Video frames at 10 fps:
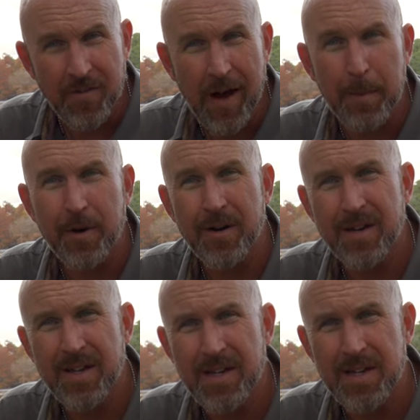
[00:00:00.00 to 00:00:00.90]
fiber
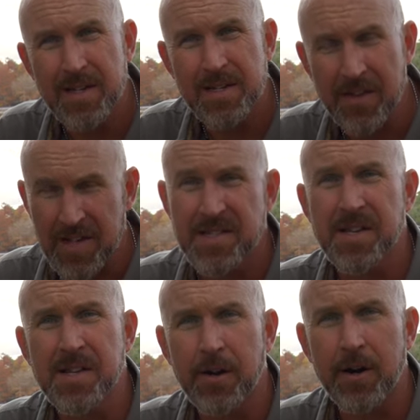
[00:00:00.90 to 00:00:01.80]
is, I think,
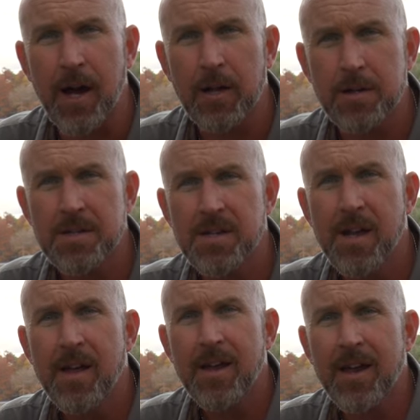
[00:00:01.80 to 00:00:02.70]
six hundred dollars,
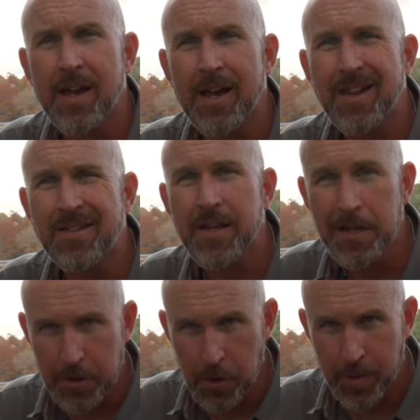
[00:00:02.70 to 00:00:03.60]
and the
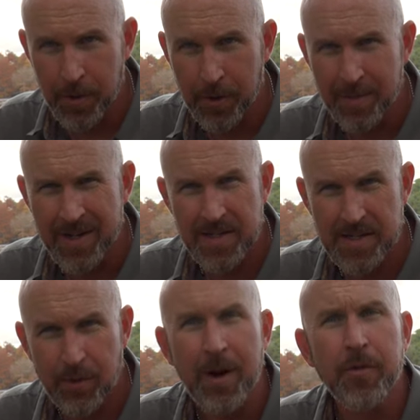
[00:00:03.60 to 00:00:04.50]
aluminum
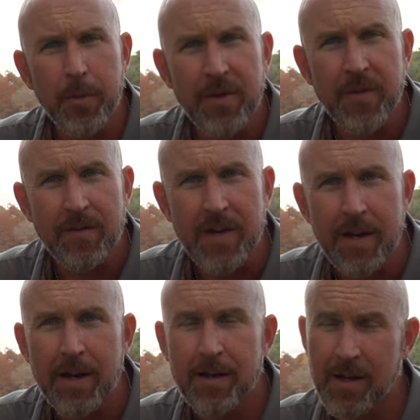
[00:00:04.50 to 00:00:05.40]
is around three hundred
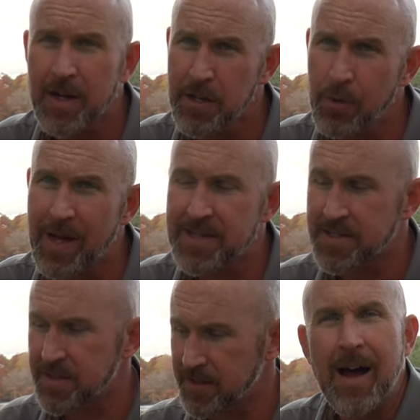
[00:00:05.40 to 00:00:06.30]
fifty dollars uh, U
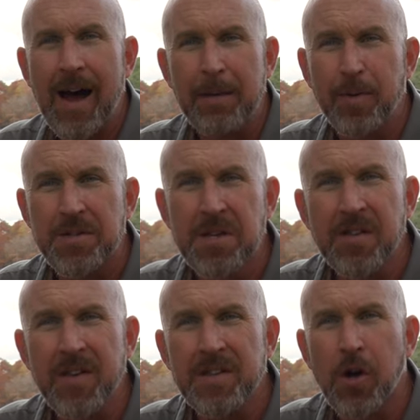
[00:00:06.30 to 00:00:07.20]
S. I personally
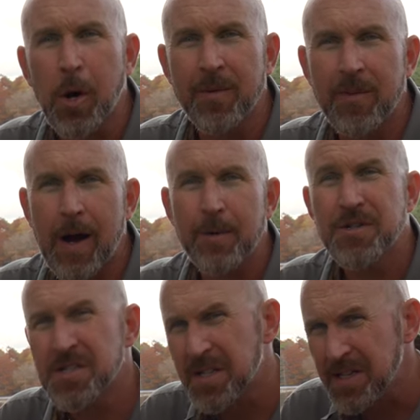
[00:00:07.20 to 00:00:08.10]
think the carbon fiber is
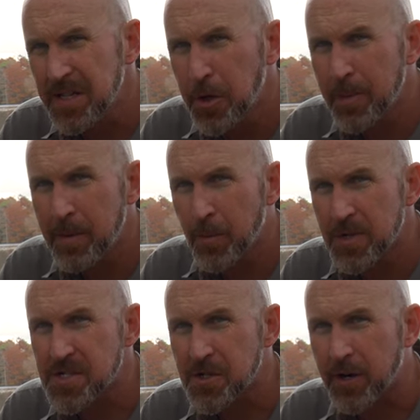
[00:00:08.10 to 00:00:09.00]
just a little bit more
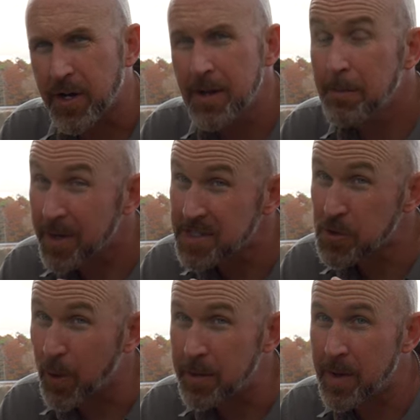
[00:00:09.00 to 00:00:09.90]
sturdy, but it's
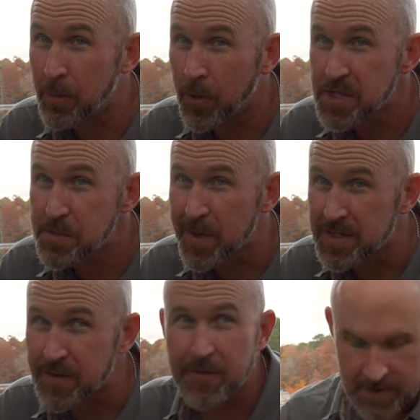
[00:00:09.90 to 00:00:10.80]
quite a bit more
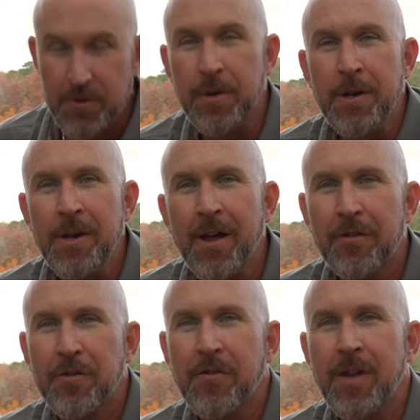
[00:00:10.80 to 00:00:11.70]
expensive. So
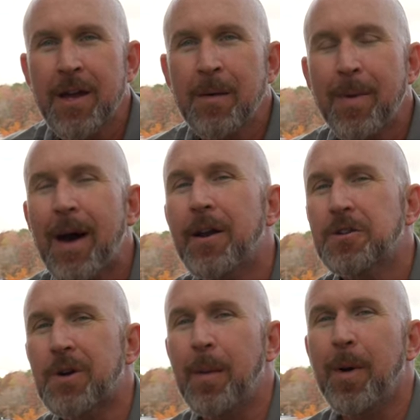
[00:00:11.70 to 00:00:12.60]
another thing about a
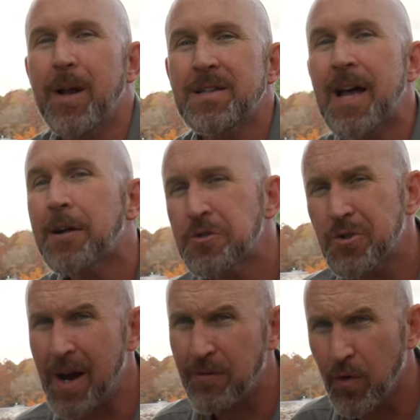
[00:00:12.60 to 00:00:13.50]
tripod is how
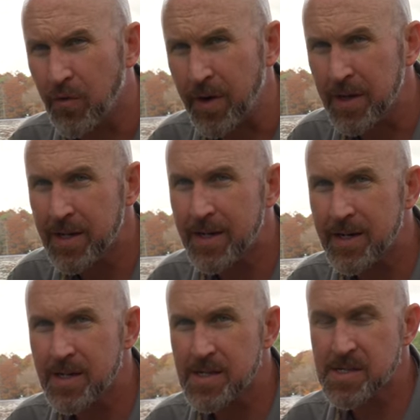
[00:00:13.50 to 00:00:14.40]
travel friendly it
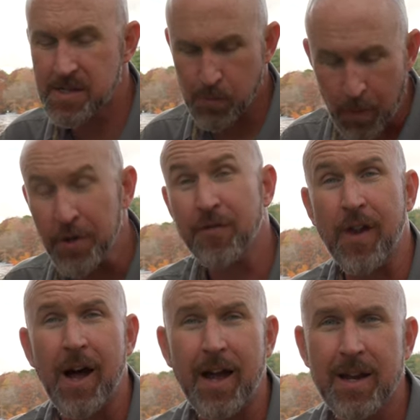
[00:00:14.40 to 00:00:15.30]
is when you're
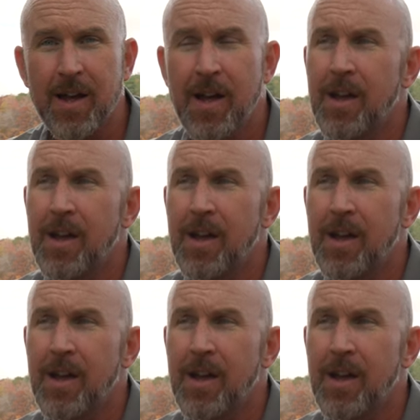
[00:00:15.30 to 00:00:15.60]
flying.